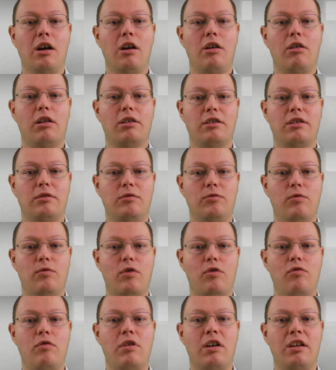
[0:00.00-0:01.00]
or the
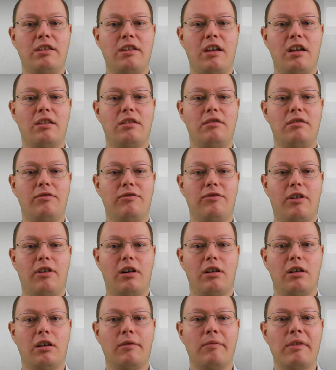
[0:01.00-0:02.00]
row
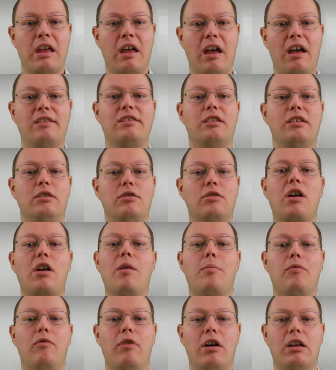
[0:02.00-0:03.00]
identifier as a
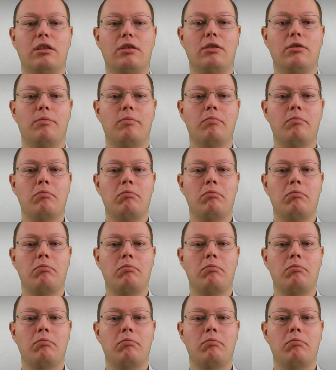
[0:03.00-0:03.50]
lookup value.